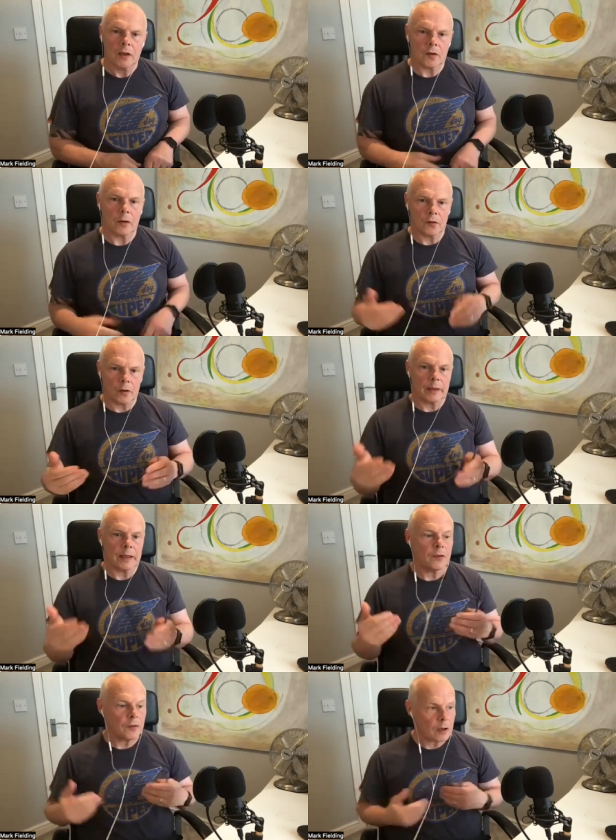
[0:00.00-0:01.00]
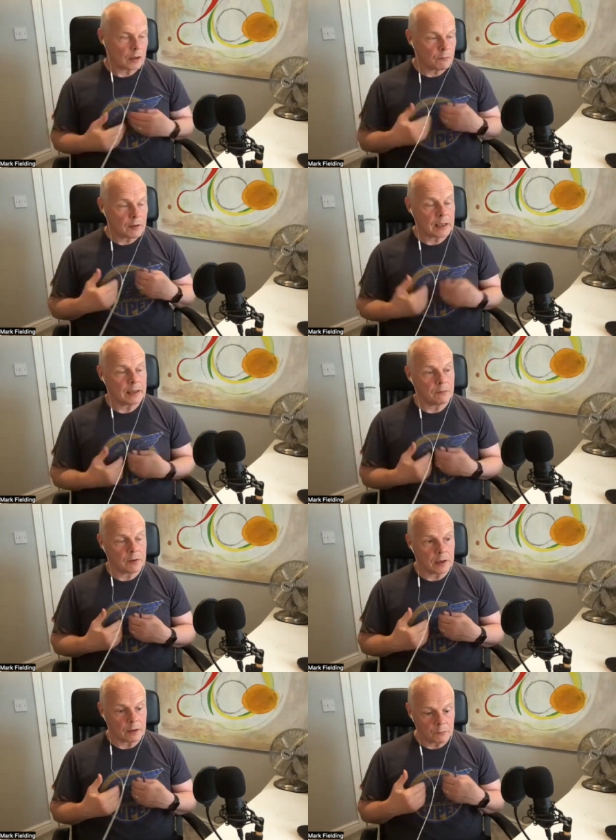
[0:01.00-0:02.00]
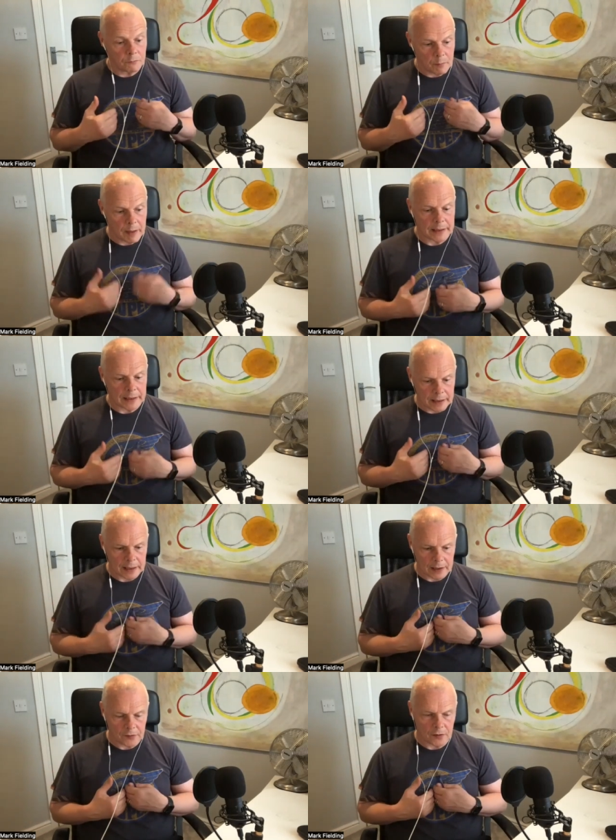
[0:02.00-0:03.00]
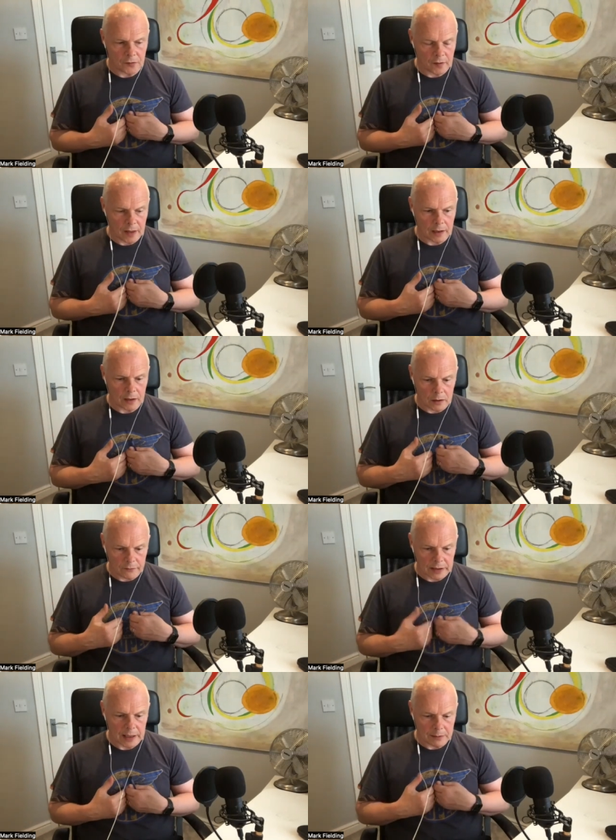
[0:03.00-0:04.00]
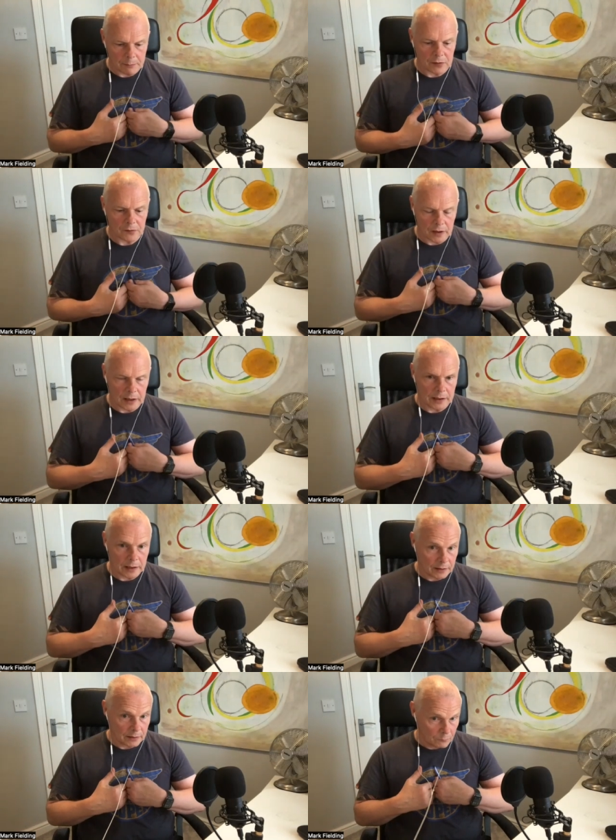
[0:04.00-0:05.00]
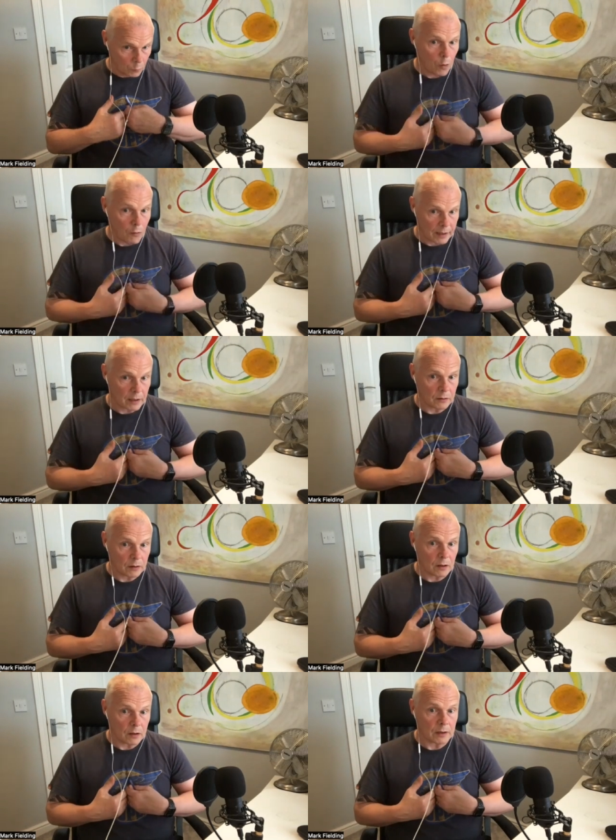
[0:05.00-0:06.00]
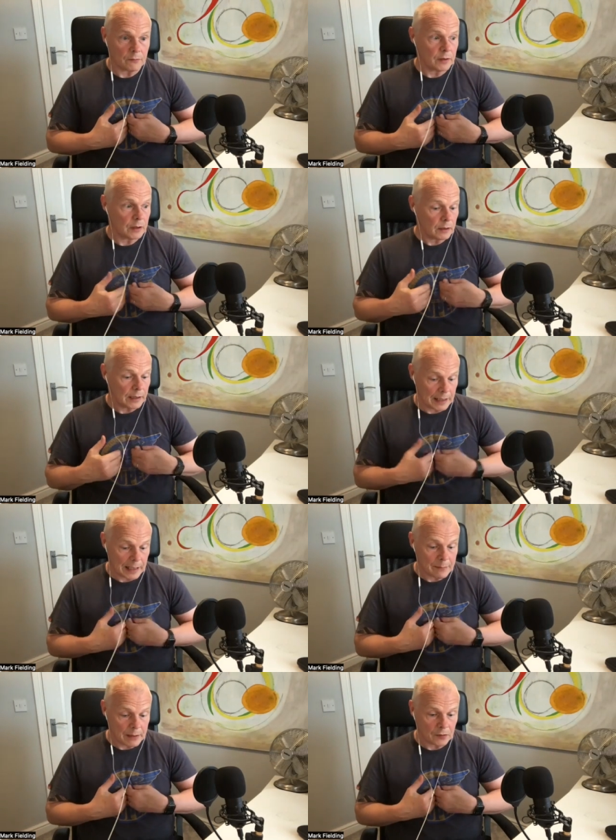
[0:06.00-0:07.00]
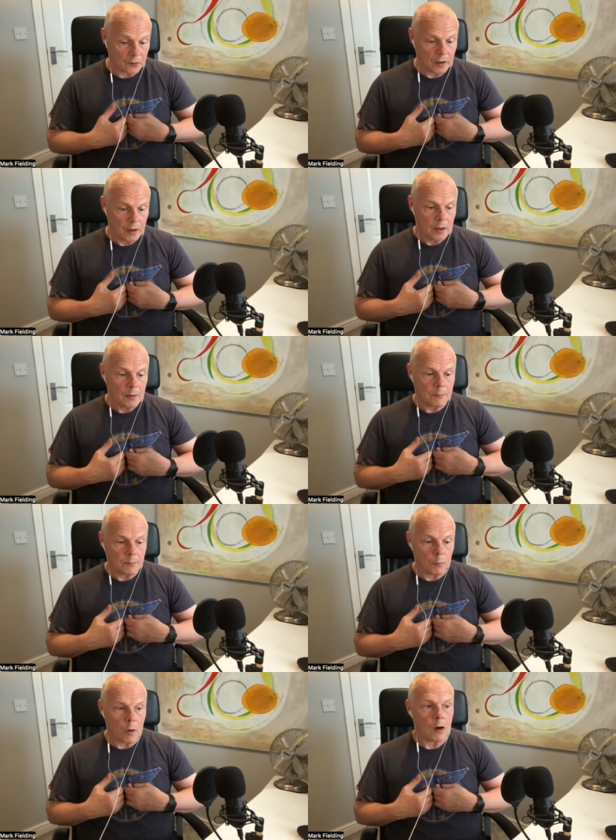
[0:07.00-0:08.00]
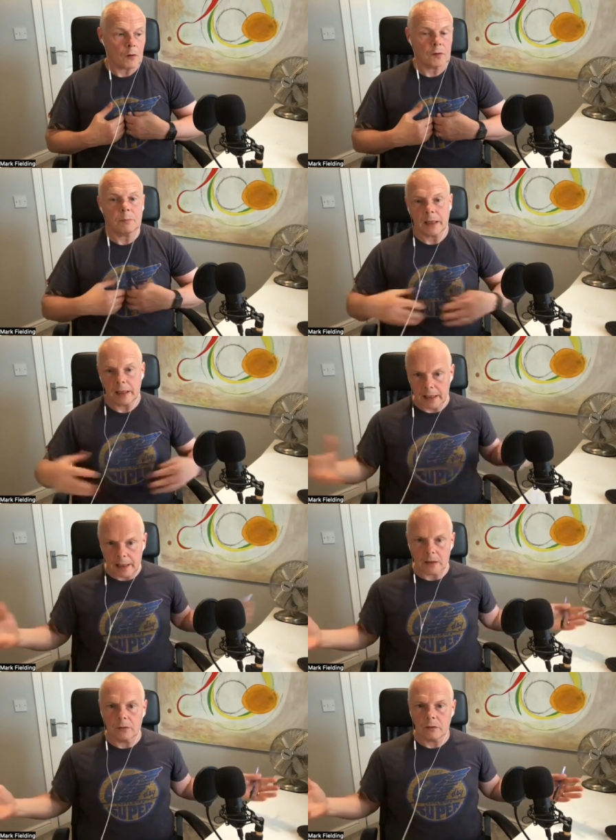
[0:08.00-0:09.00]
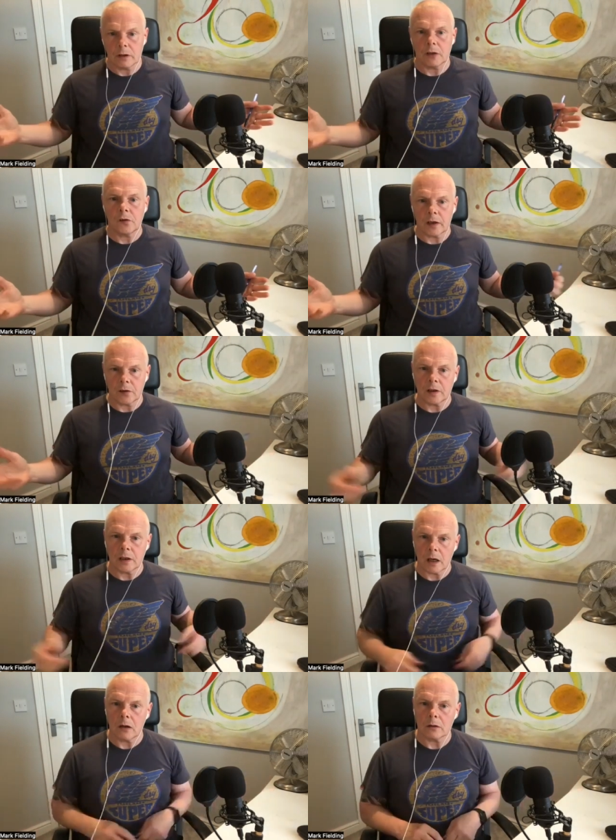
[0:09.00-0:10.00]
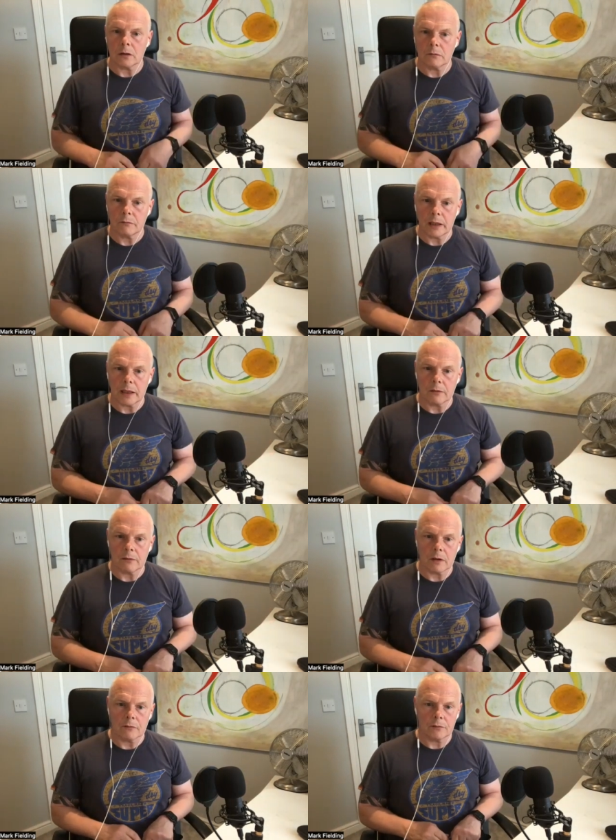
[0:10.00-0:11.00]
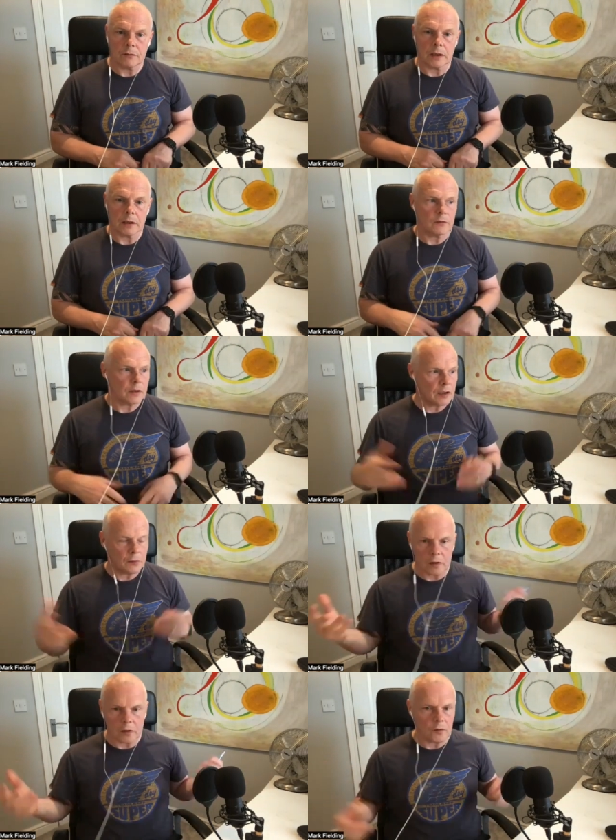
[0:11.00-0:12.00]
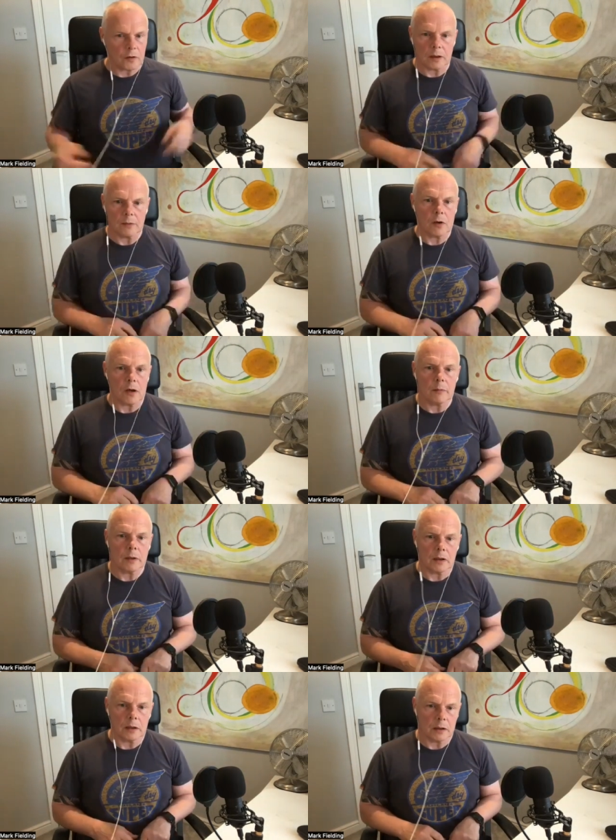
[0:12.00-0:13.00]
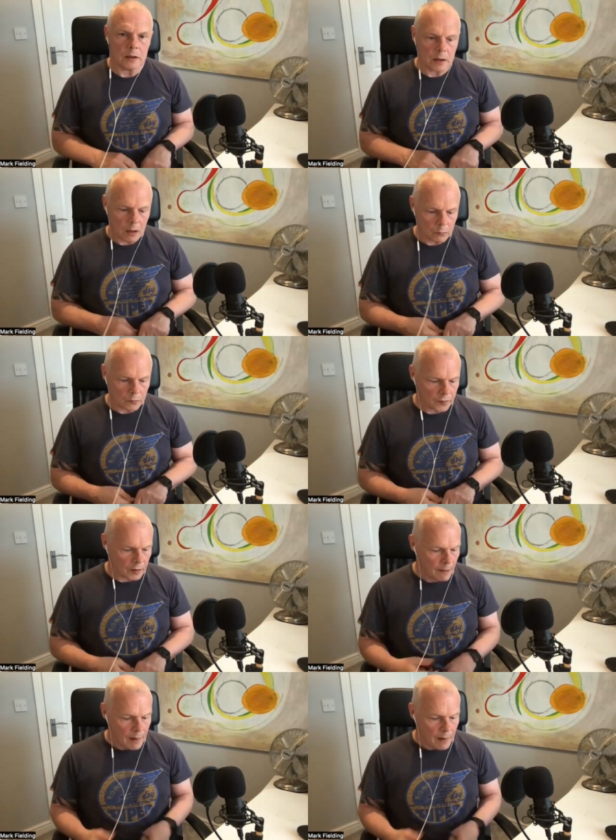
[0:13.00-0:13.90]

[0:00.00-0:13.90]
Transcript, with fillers: So, so it yeah. is kind of really, you know, mainly connected to that kind of innate masculine warrior kind of, you know, image, whilst being in the changing garden, really, of, of you know, of conditions and environment and, and culture.